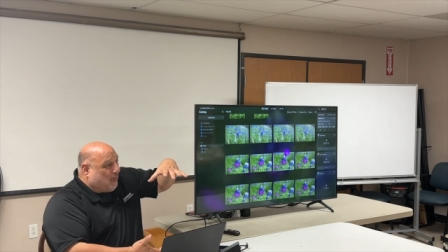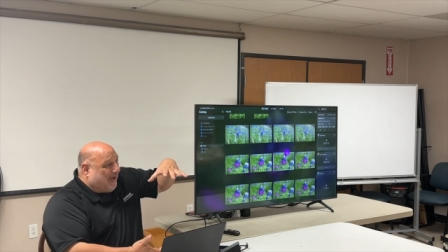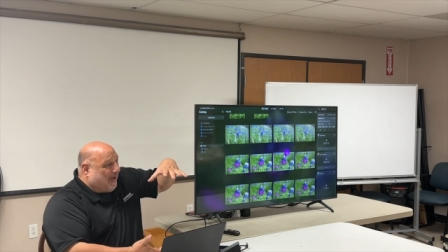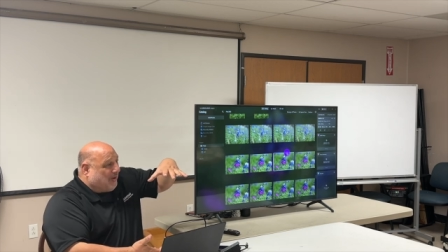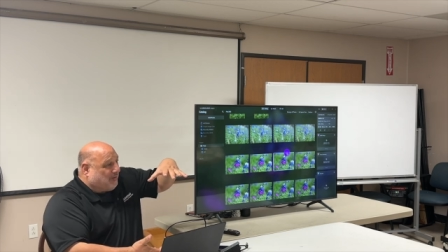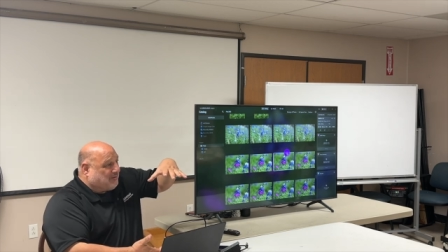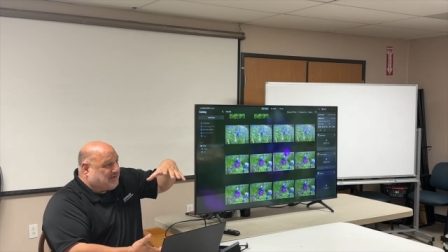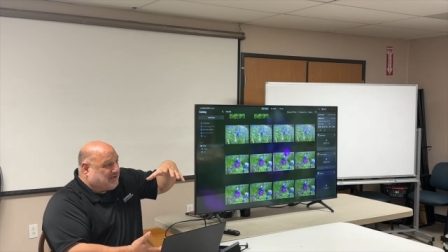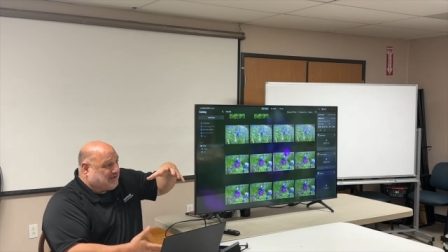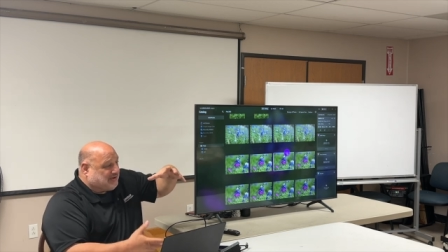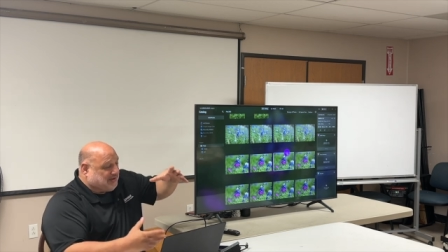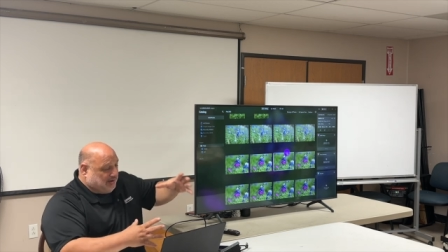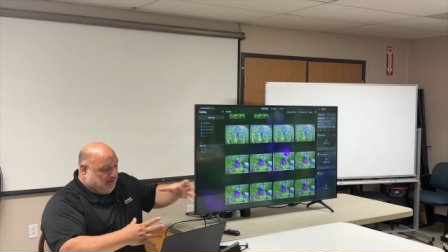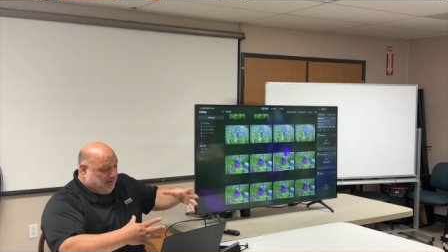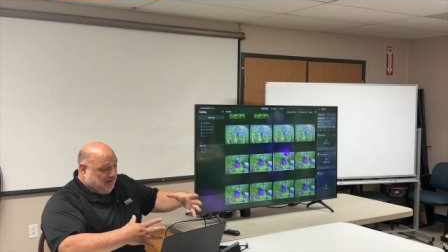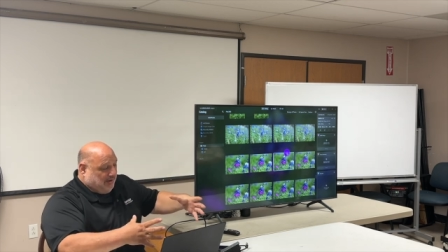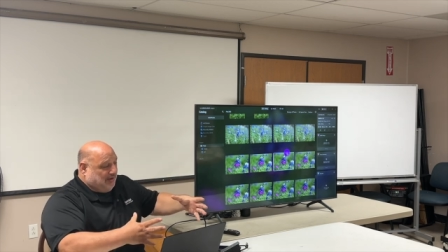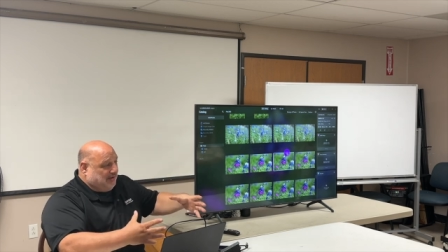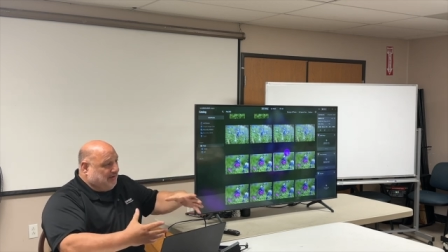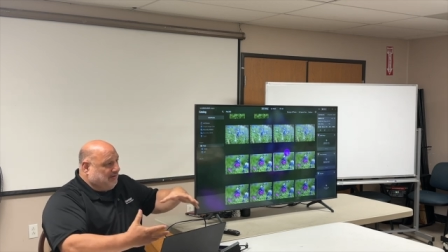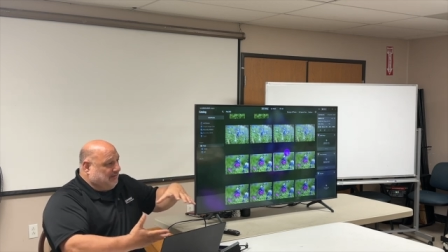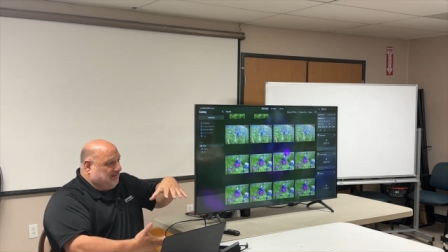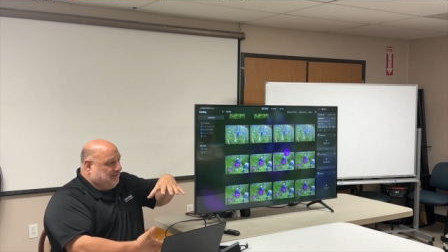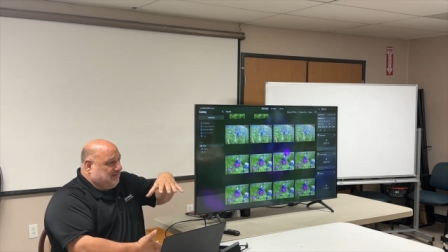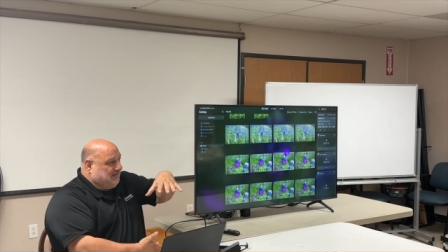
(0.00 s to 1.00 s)
ounce
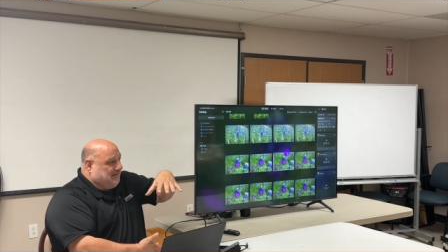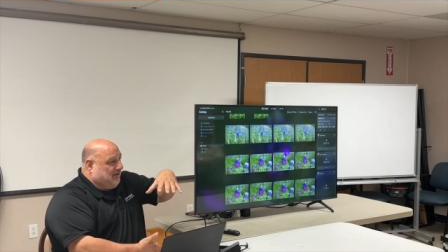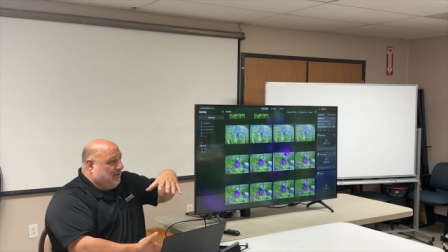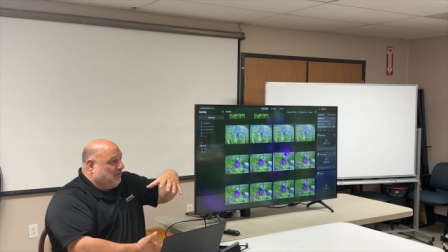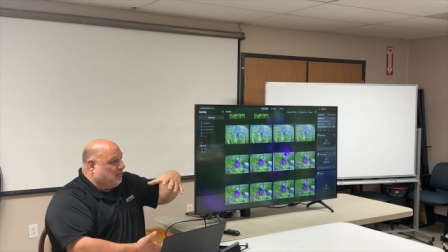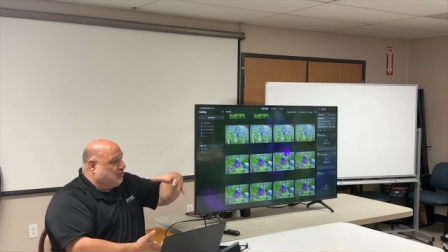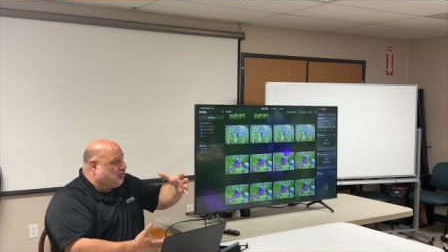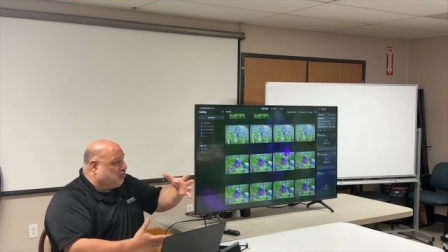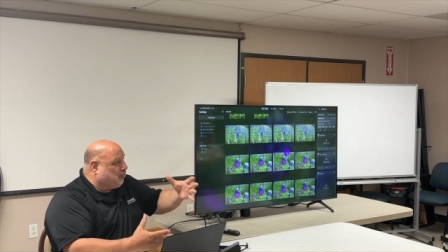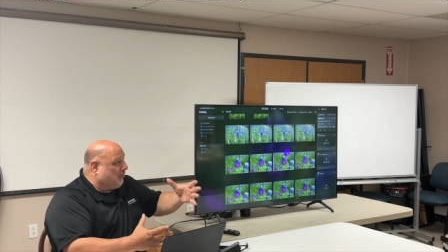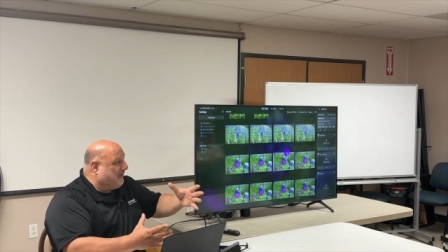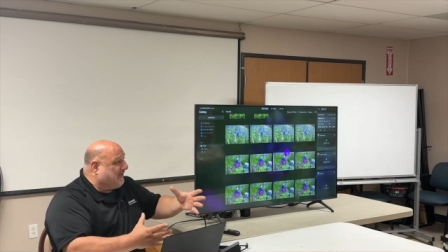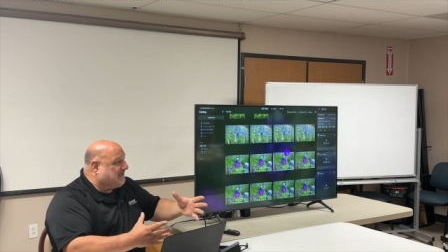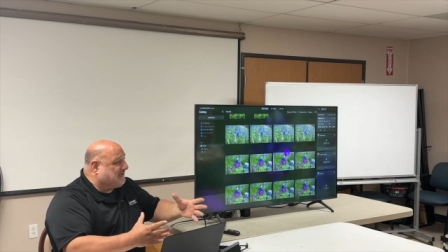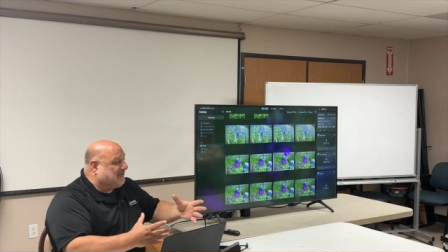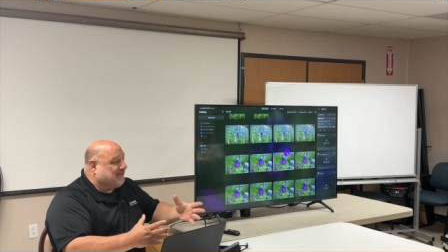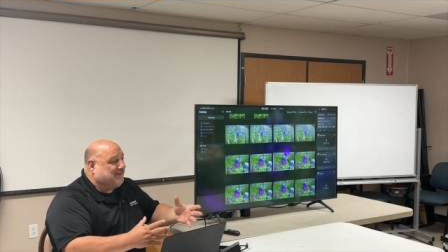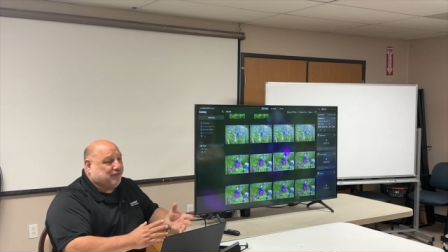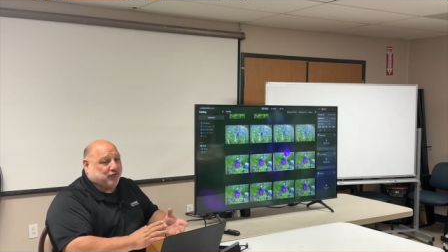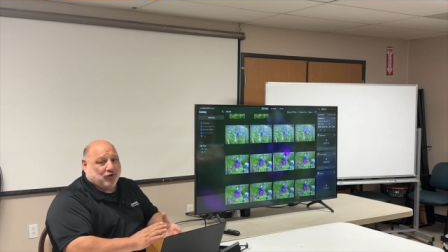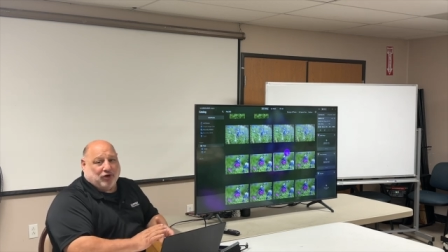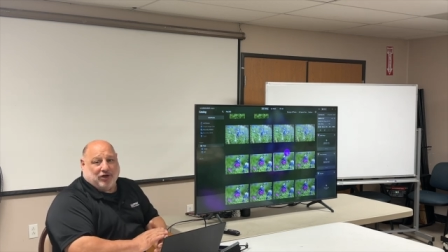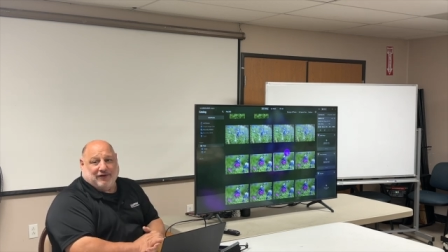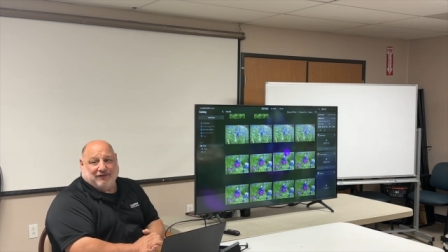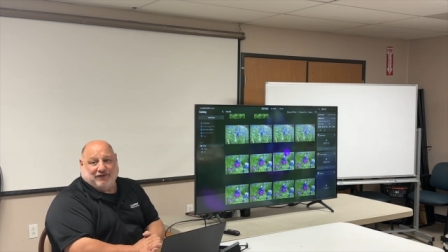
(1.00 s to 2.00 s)
you know, drinks in
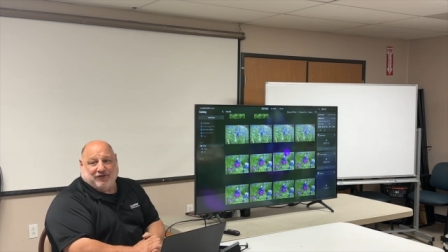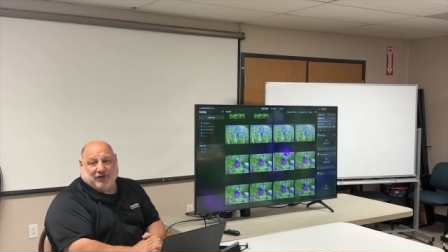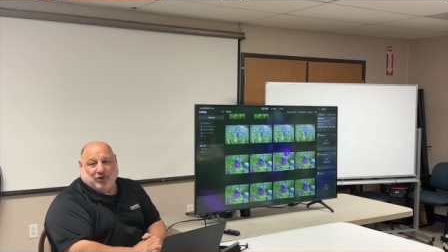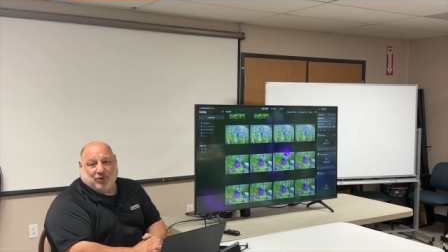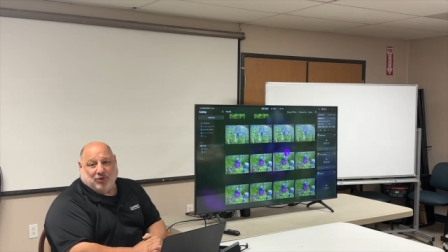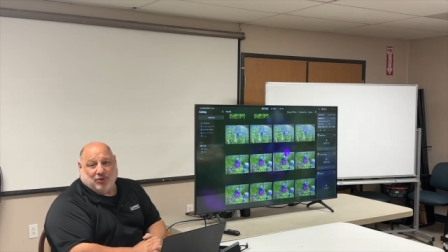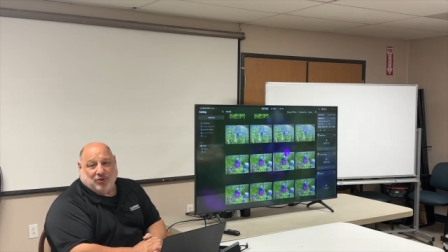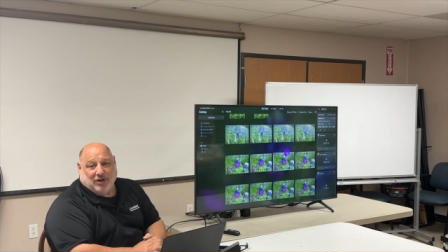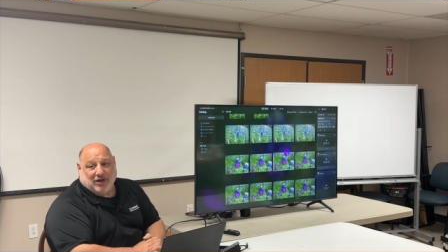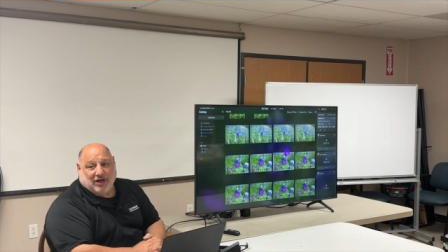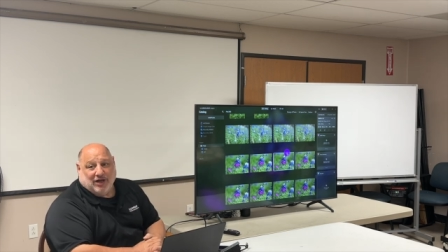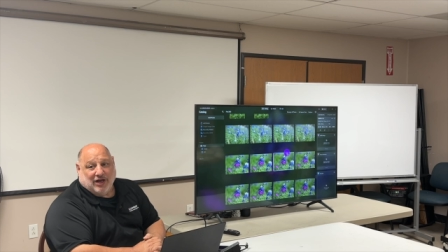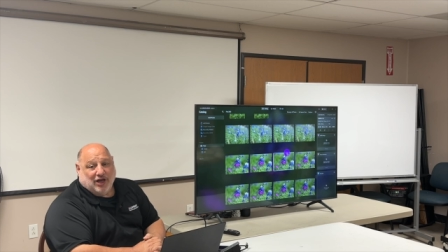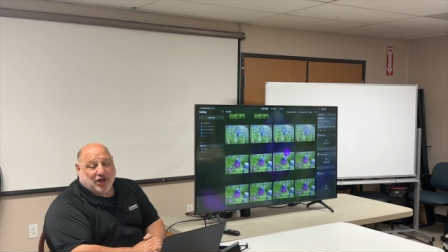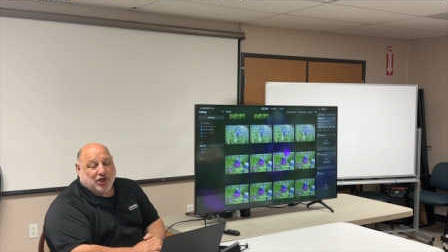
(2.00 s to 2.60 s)
front of you.